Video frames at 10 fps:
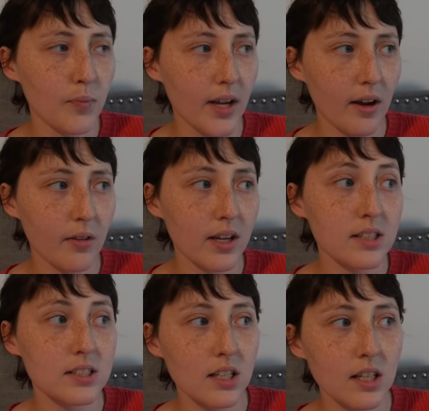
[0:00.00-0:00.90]
Now, they
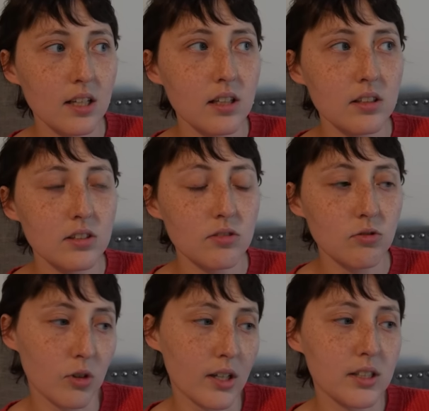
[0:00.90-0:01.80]
did
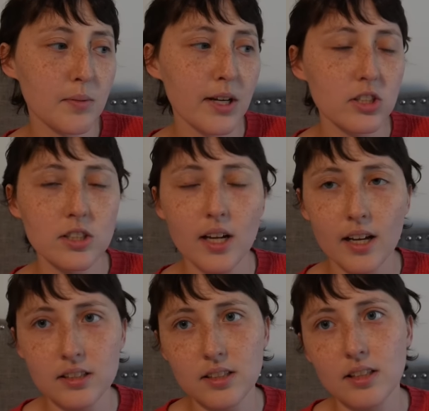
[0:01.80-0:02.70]
run some extra
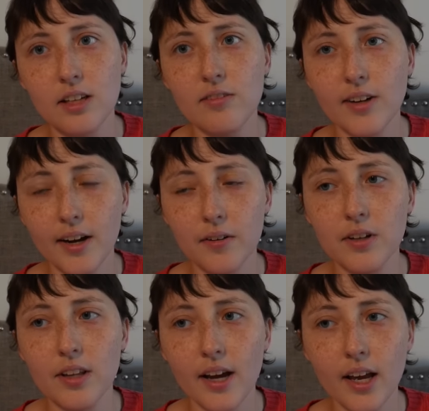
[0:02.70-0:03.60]
tests, and they
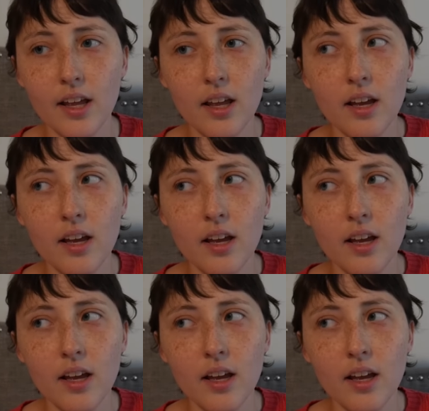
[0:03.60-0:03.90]
found that